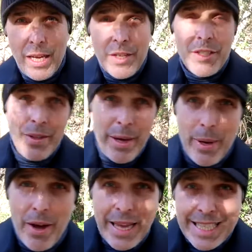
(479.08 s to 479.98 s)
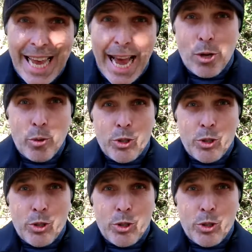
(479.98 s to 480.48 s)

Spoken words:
So there we are, that's the angle.